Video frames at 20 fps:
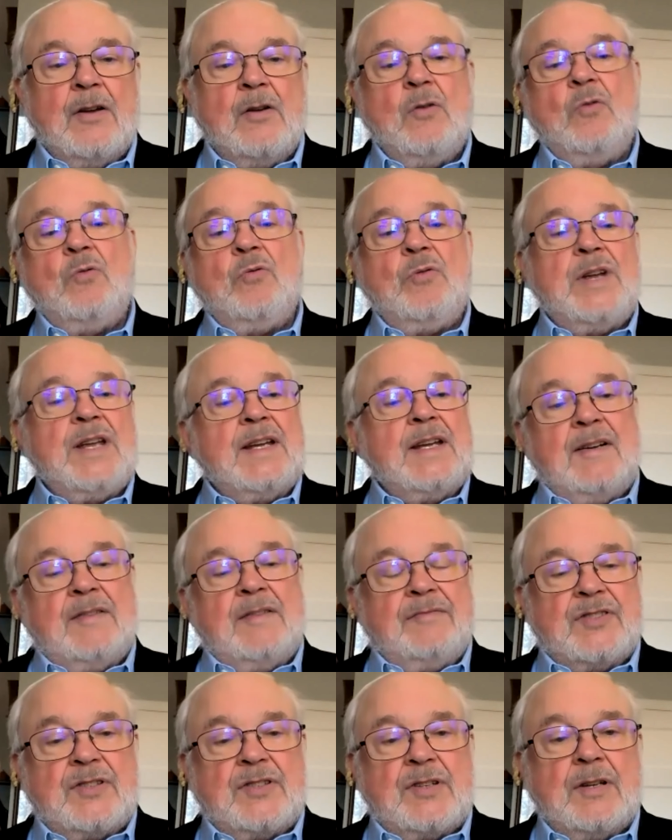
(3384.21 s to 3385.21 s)
Who
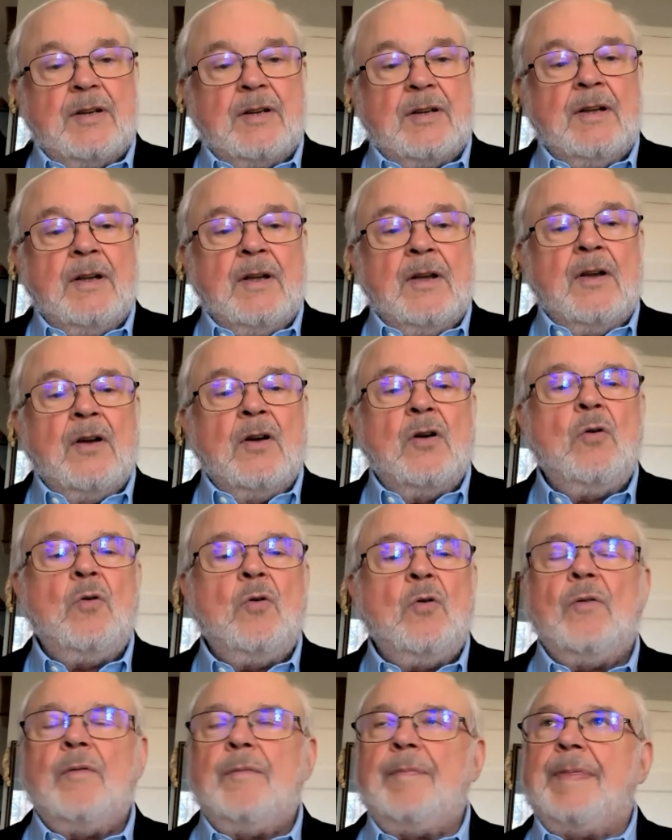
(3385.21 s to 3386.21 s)
gives?
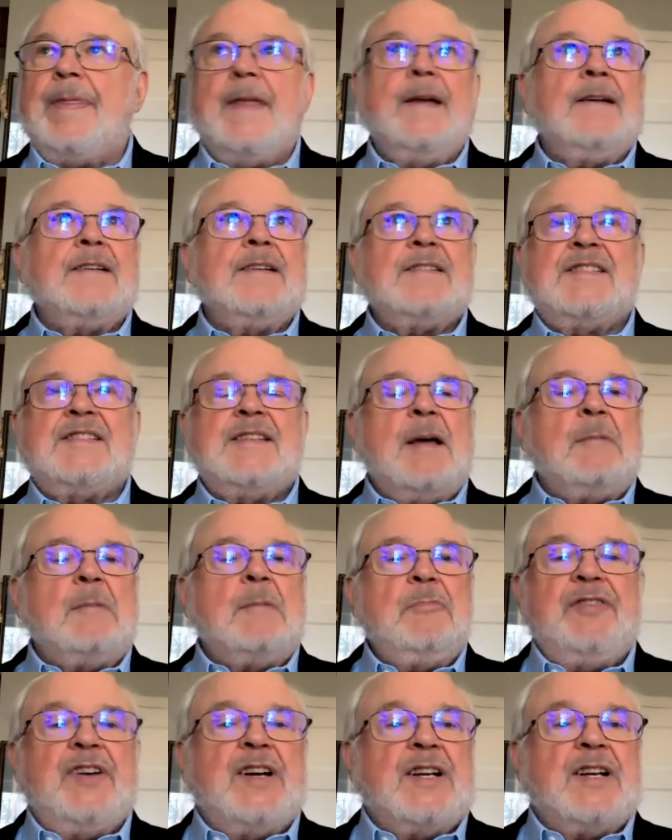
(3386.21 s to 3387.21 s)
Who? Some
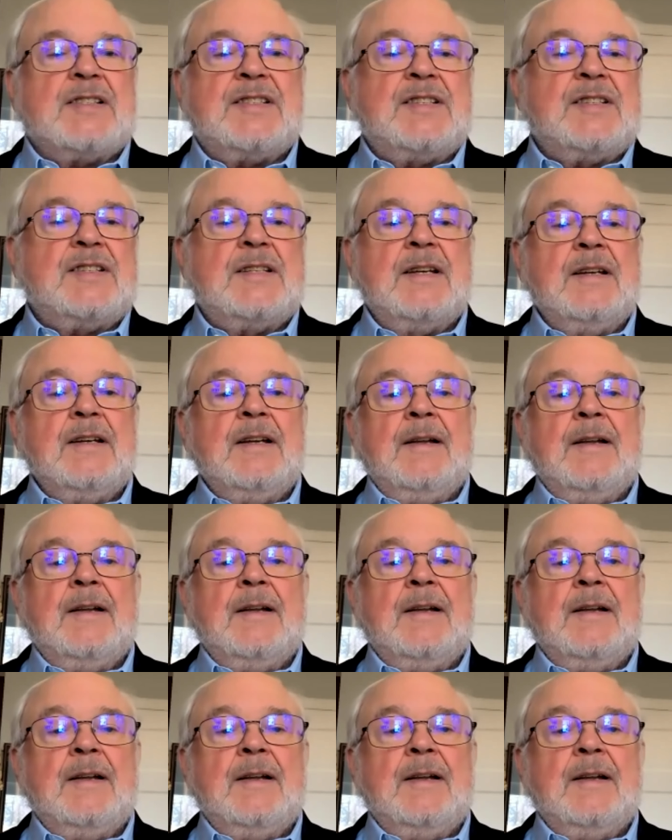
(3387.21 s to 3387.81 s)
of us,